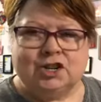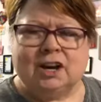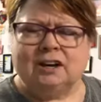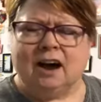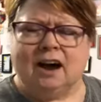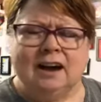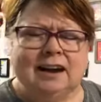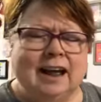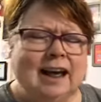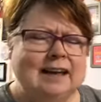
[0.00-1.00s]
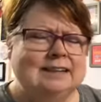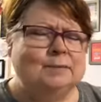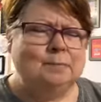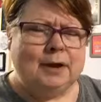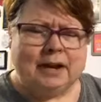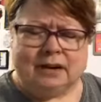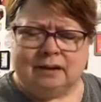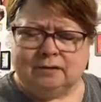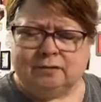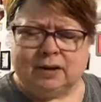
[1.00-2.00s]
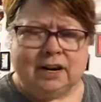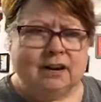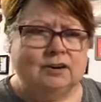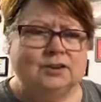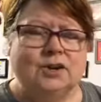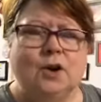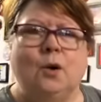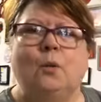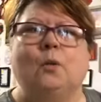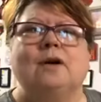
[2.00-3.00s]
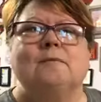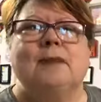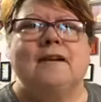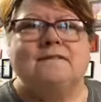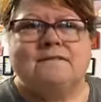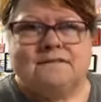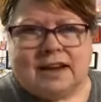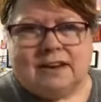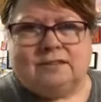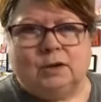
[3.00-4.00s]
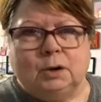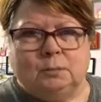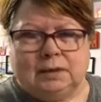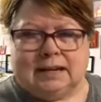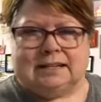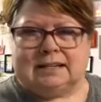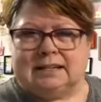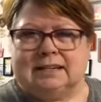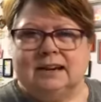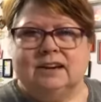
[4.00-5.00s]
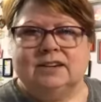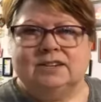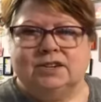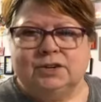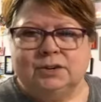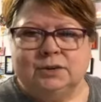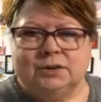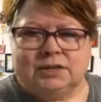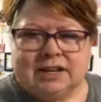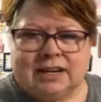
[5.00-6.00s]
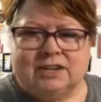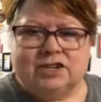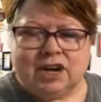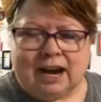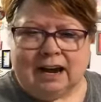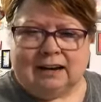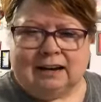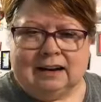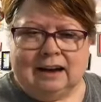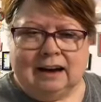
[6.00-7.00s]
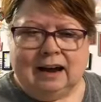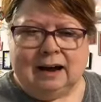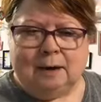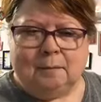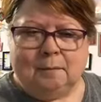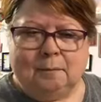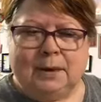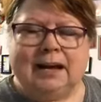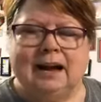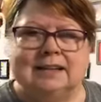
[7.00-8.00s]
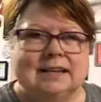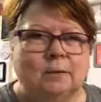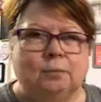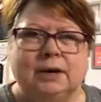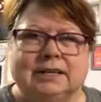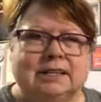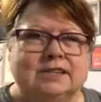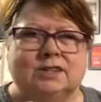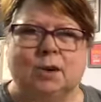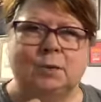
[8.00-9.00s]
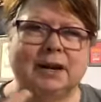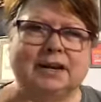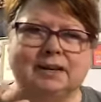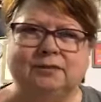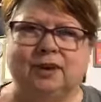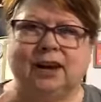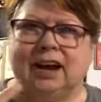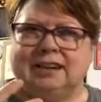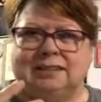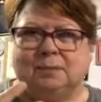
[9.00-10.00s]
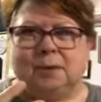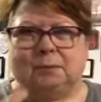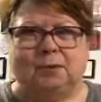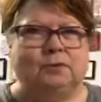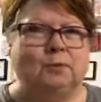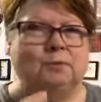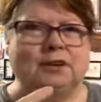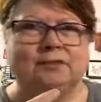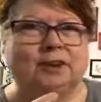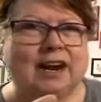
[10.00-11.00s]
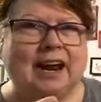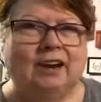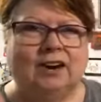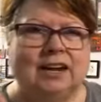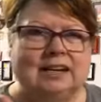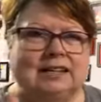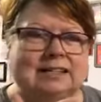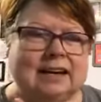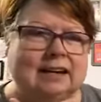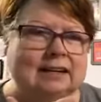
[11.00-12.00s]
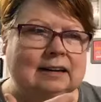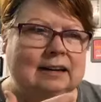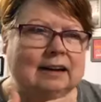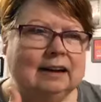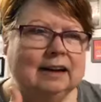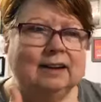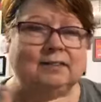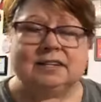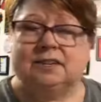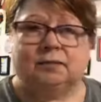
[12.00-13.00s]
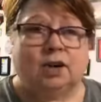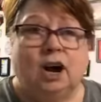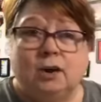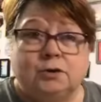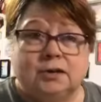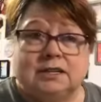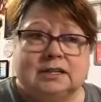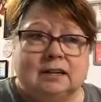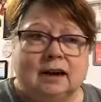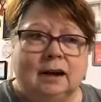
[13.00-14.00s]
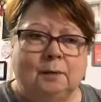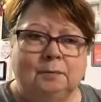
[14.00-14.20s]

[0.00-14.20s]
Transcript: GenCon has been, for years, one of my favorite places to teach at because it brings in so many different kinds of people from different areas and even different countries,